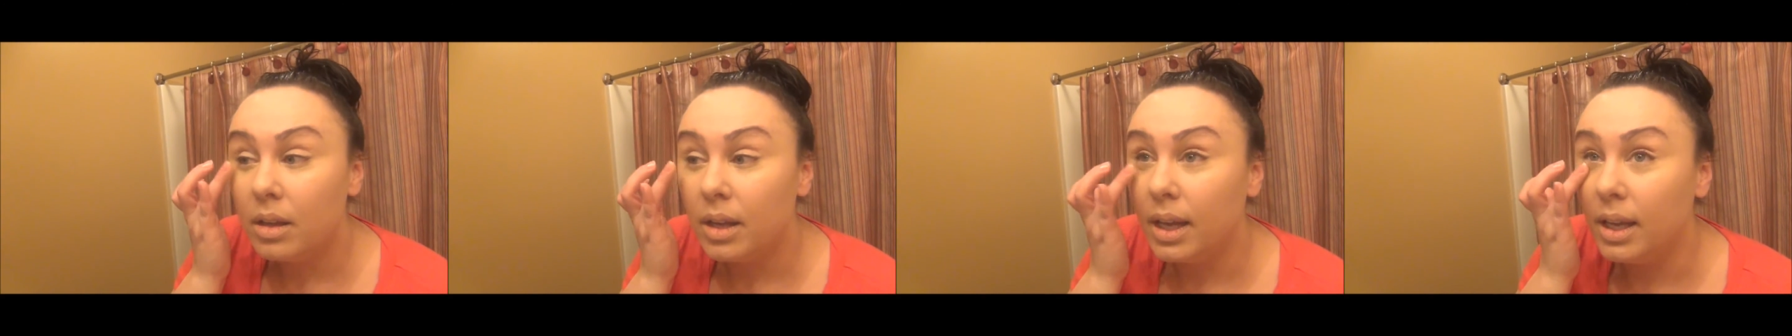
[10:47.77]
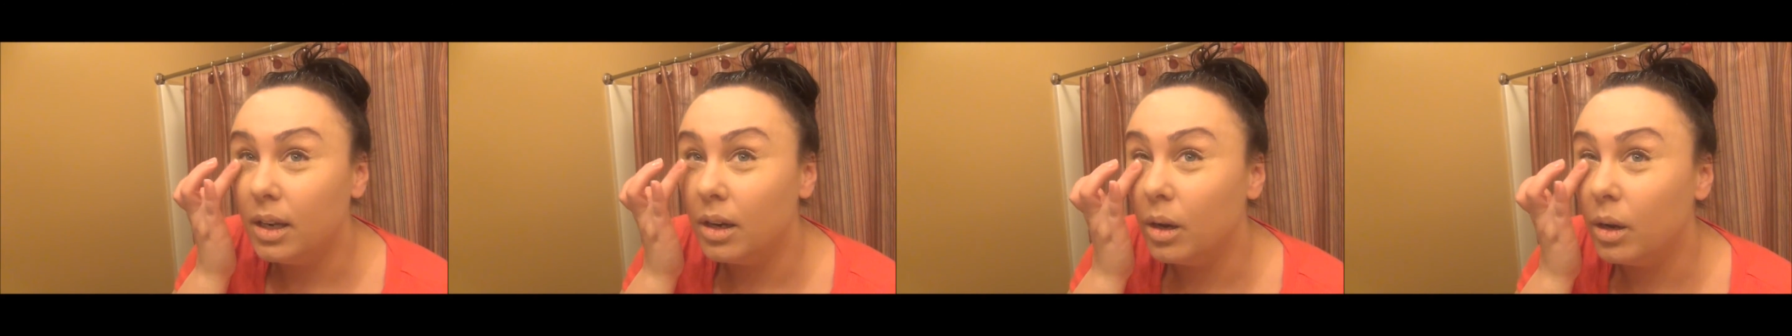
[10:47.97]

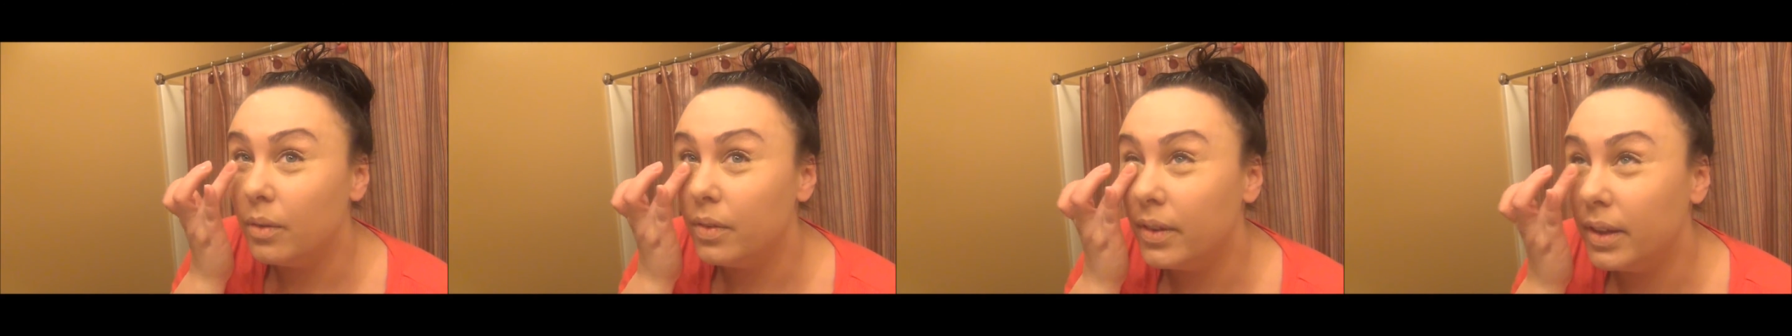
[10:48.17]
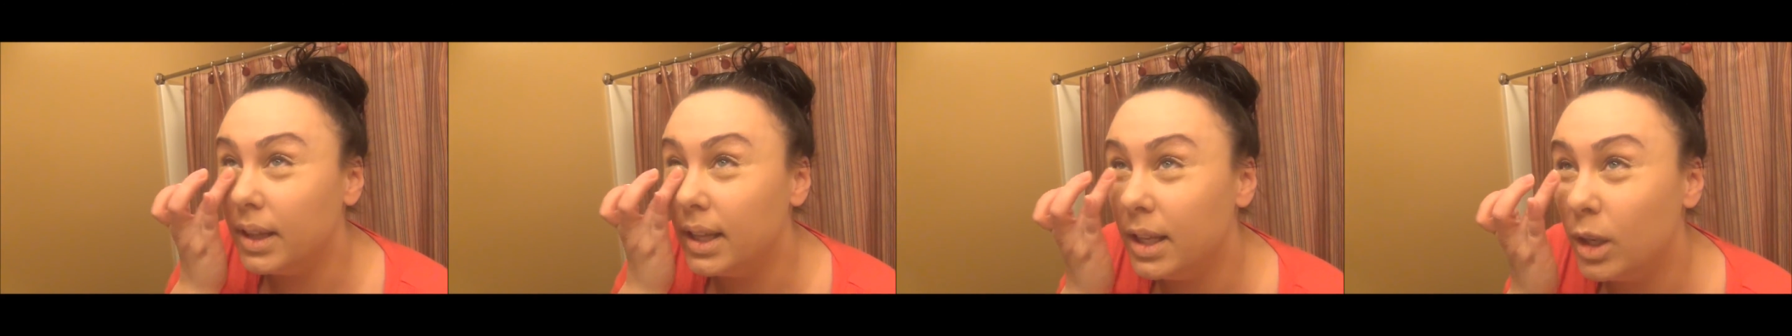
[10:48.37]
you know,
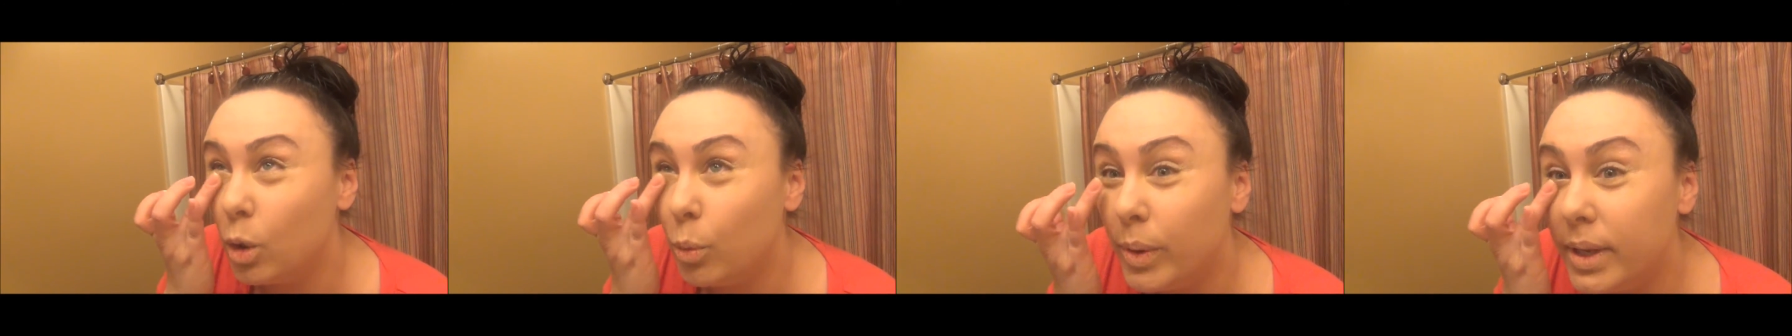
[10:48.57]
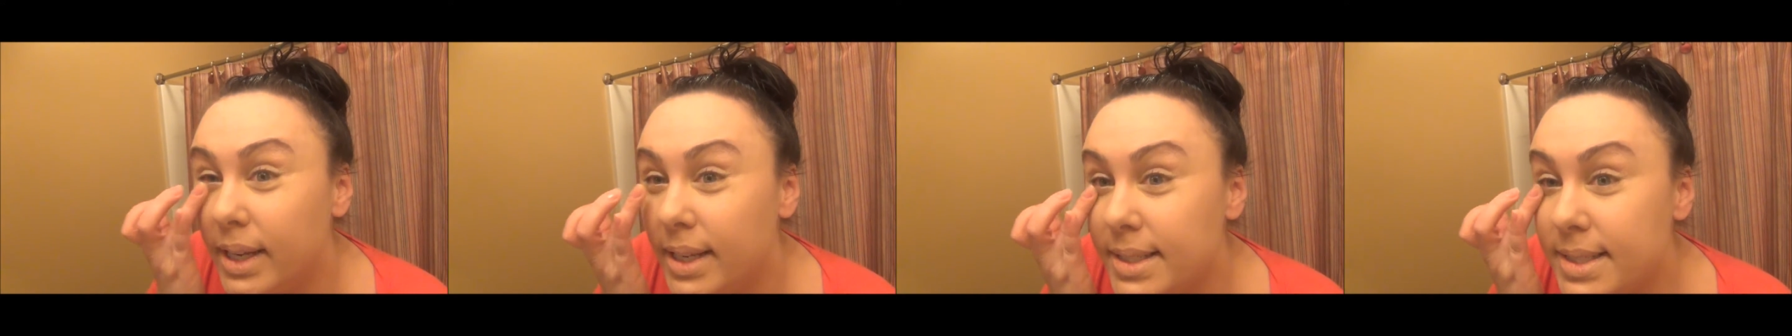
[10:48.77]
if a little
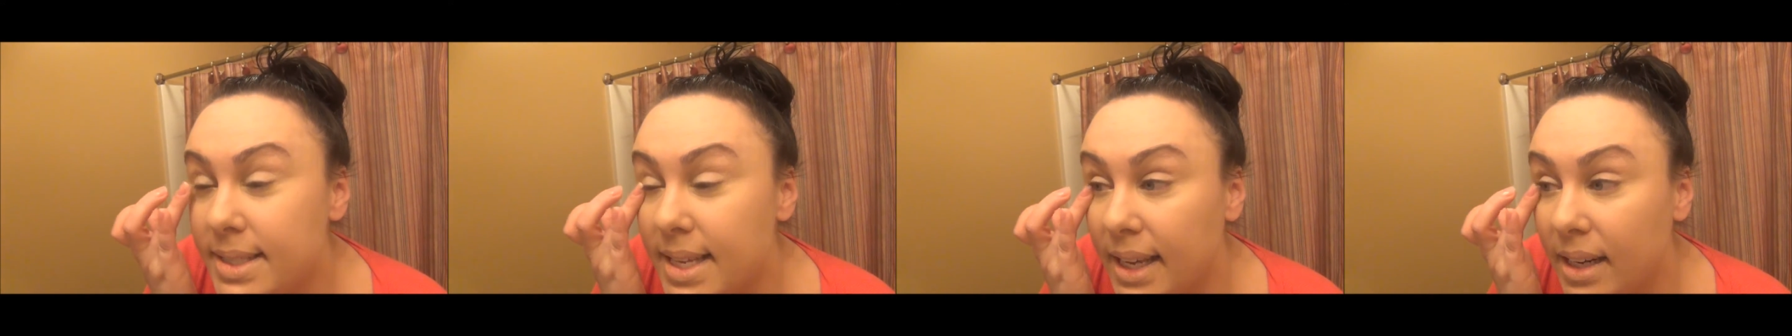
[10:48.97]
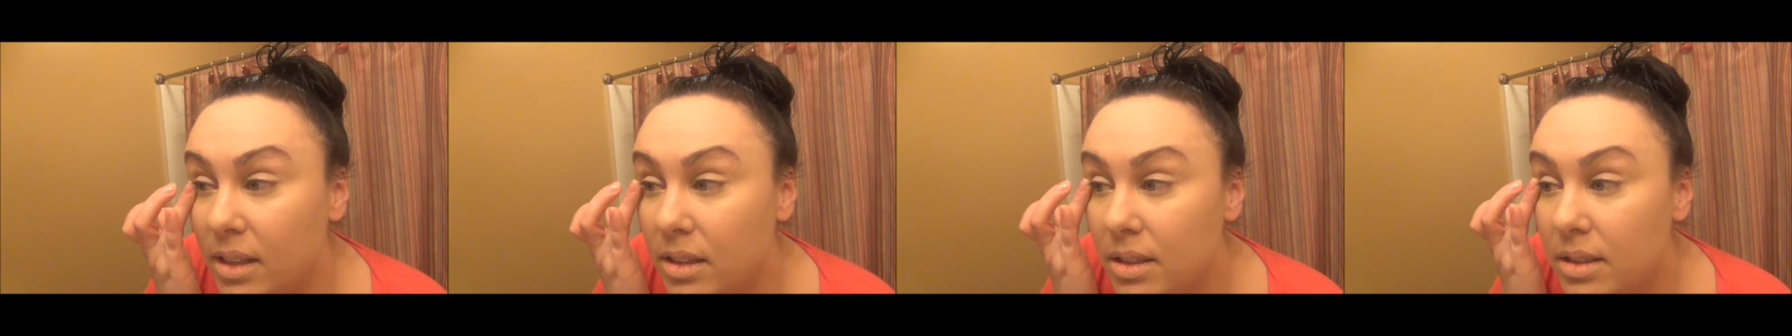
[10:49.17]
bit has
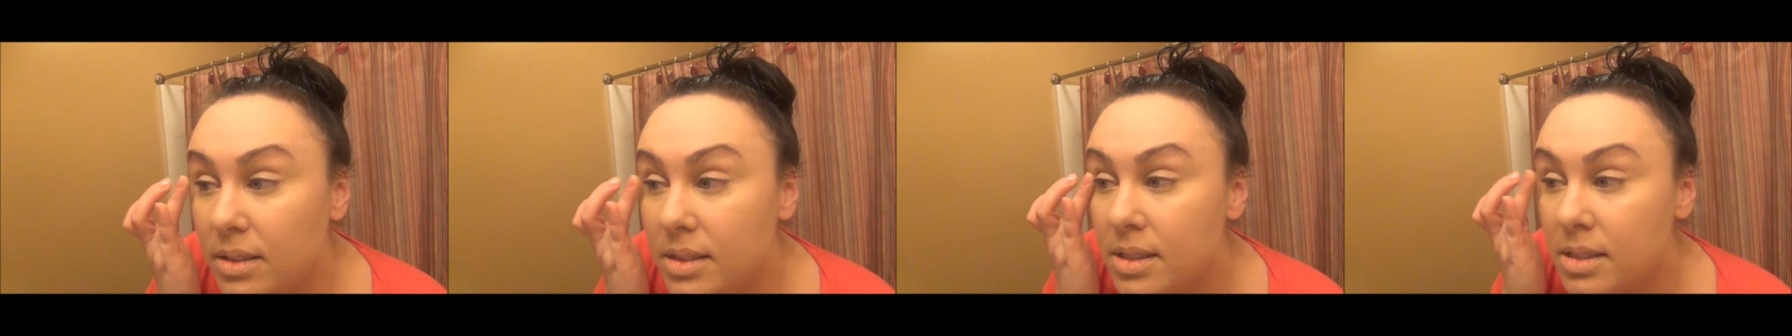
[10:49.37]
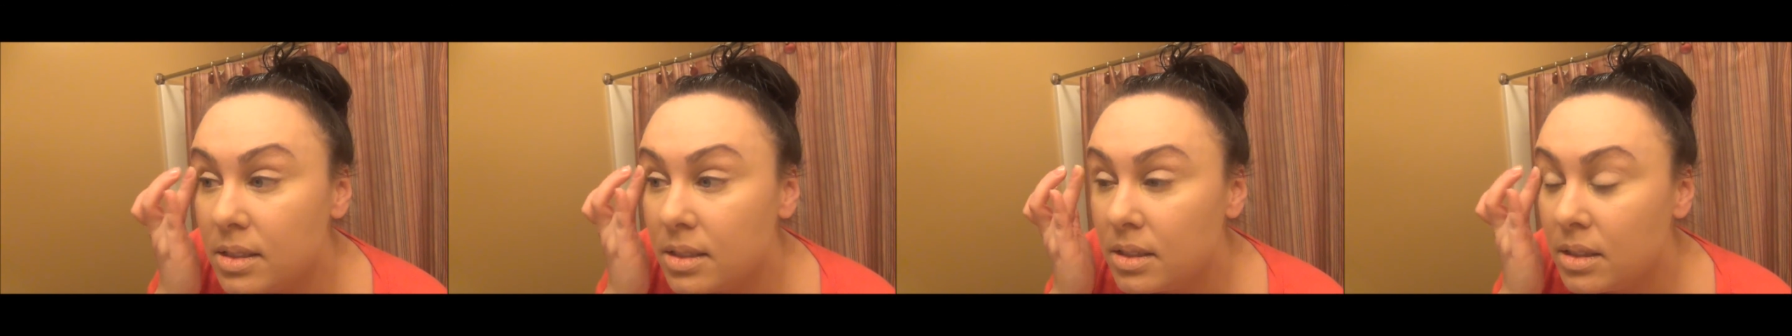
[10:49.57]
settled,